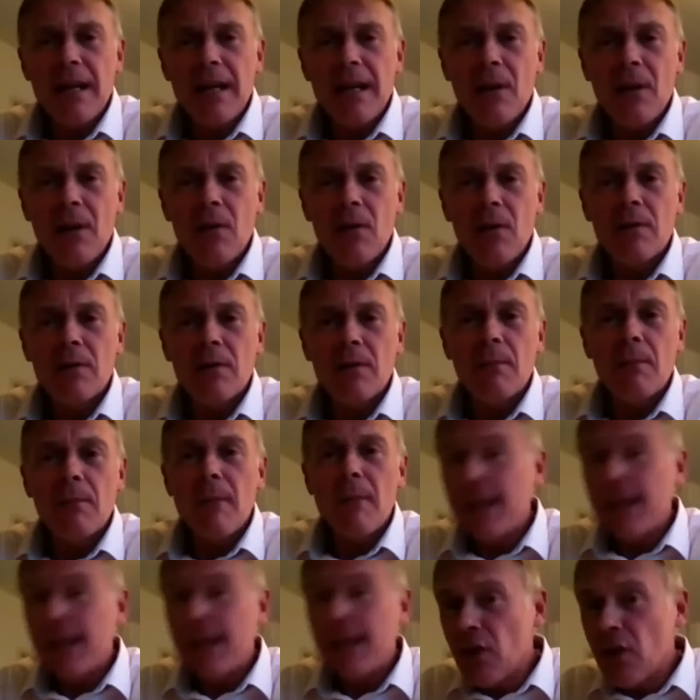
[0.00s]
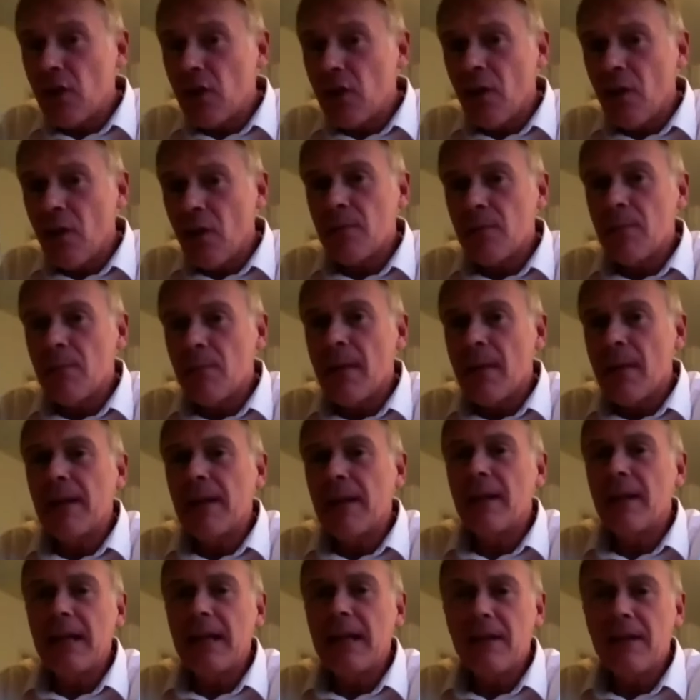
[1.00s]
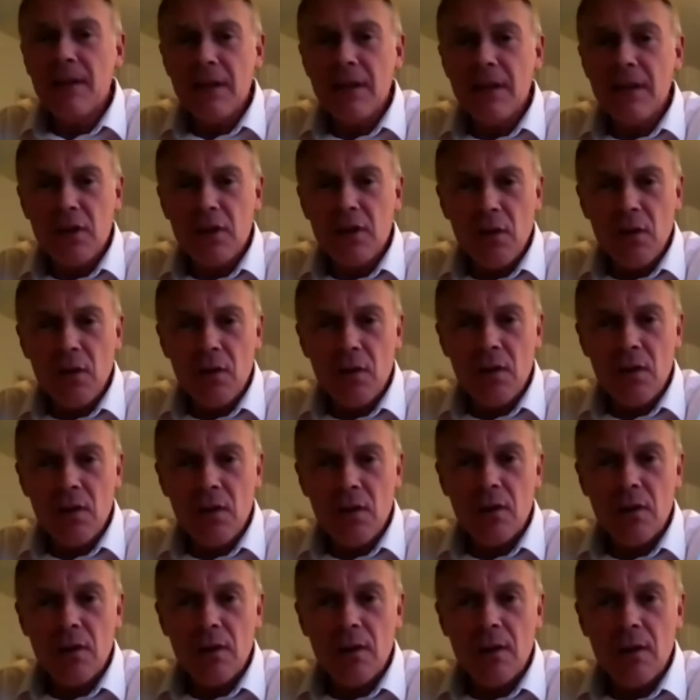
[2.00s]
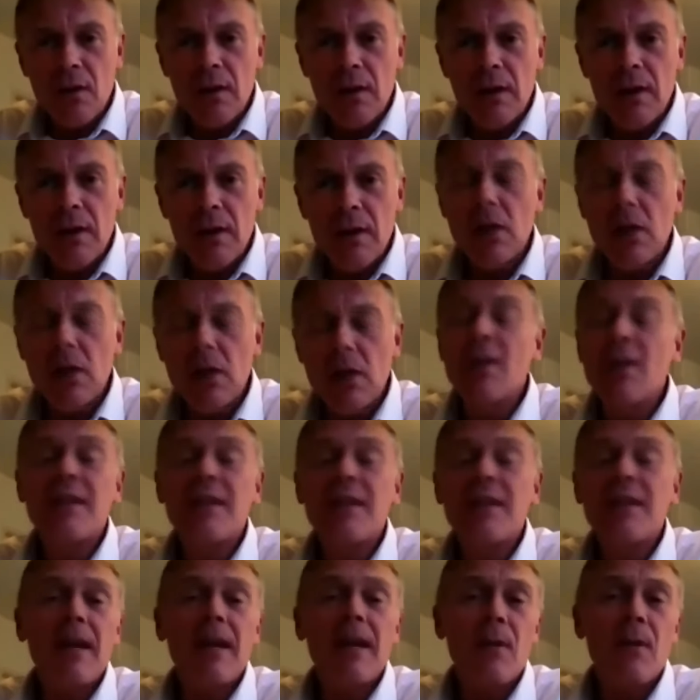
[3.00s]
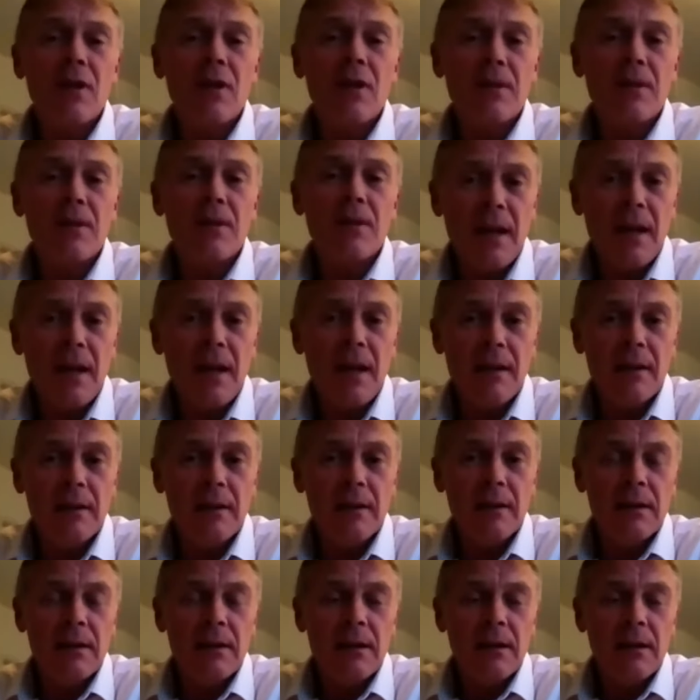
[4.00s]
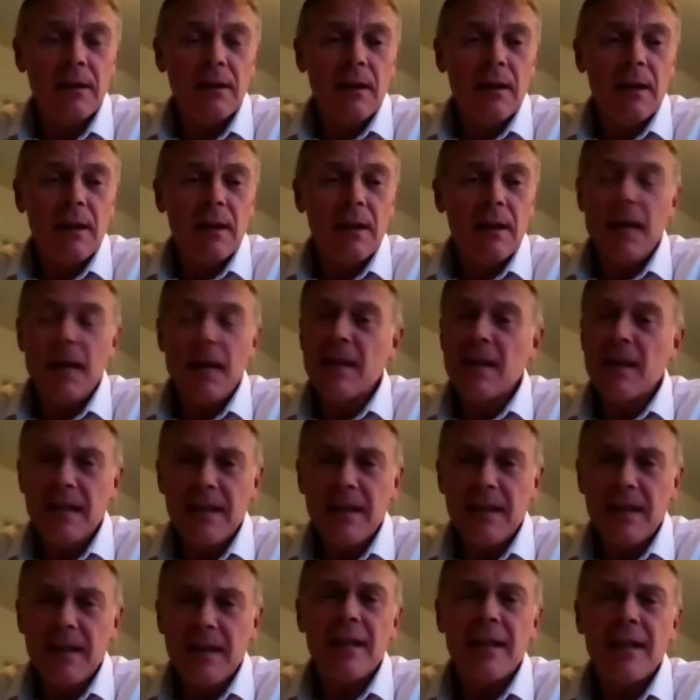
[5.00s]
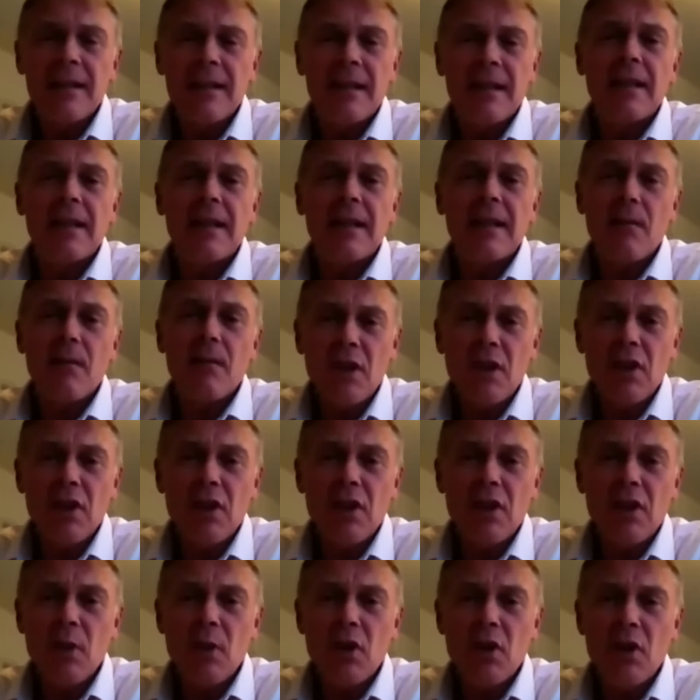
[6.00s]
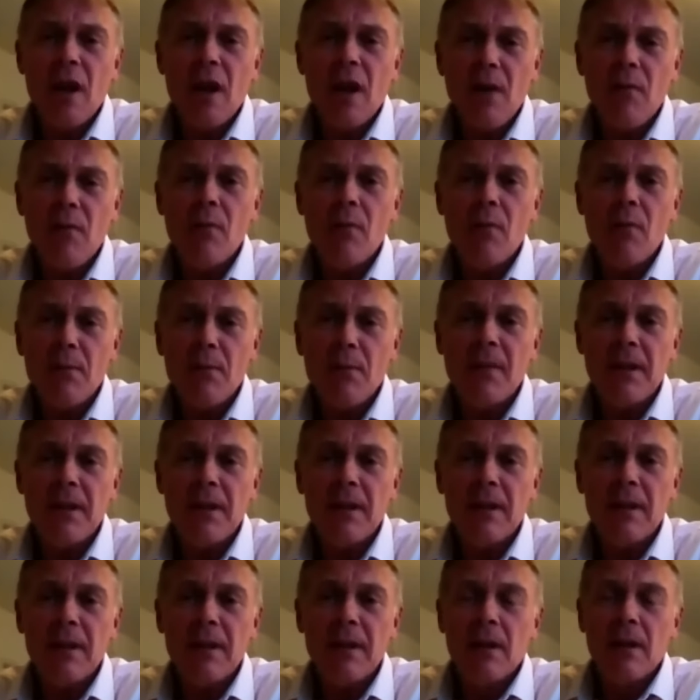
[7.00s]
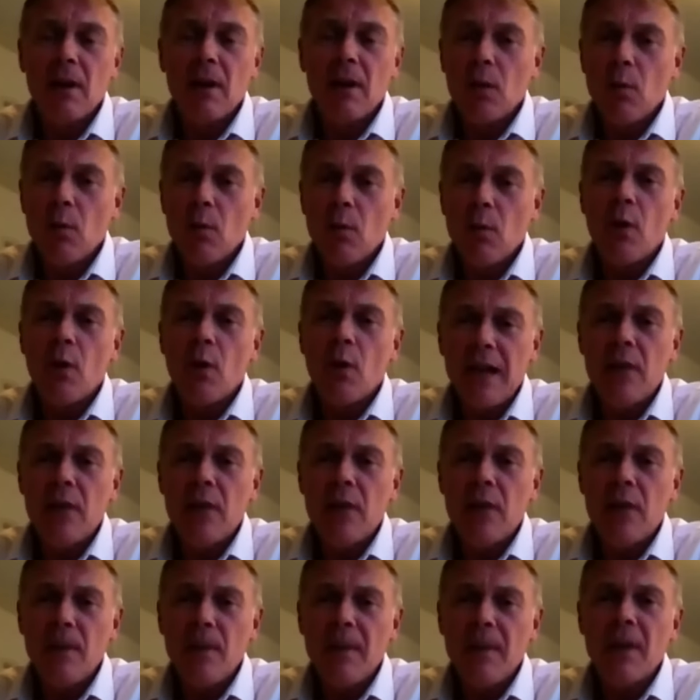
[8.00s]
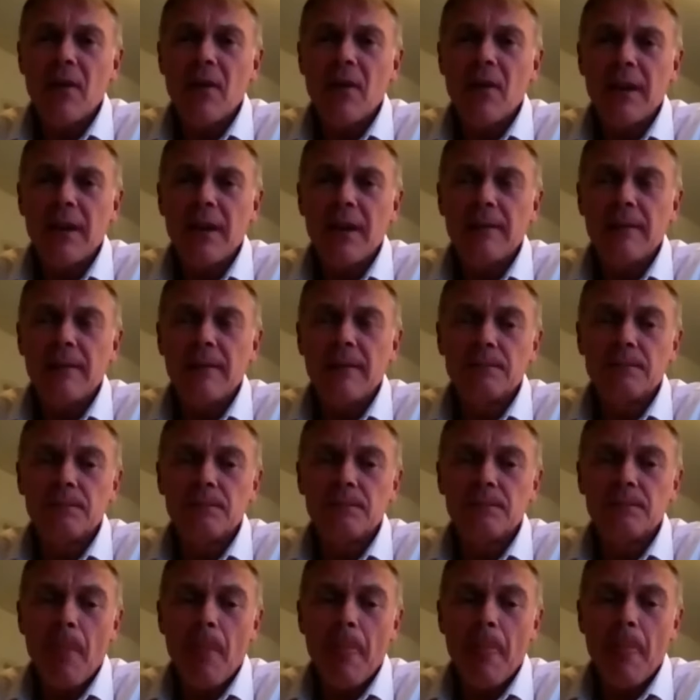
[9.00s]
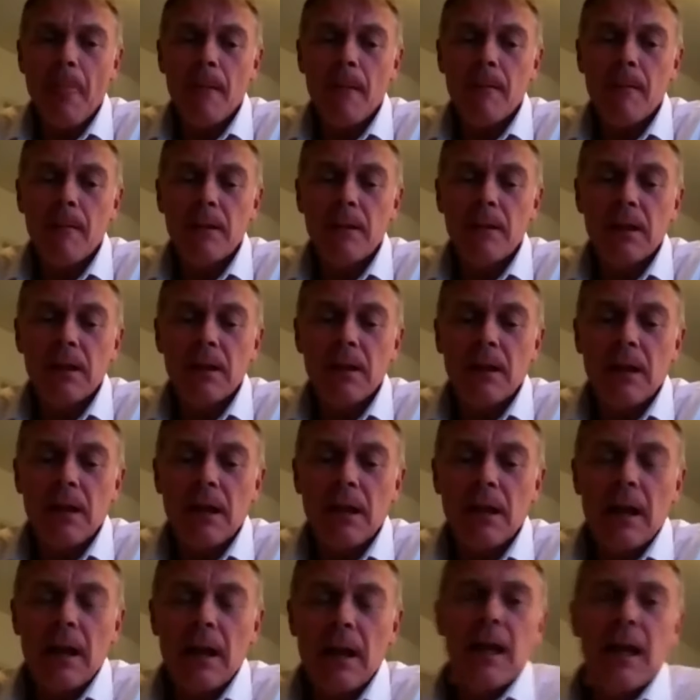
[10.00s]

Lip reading: Richard started telling me about men in church, men leaving the church, suicide amongst men. And the statistics that Richard was sharing with me were quite grim and ugly.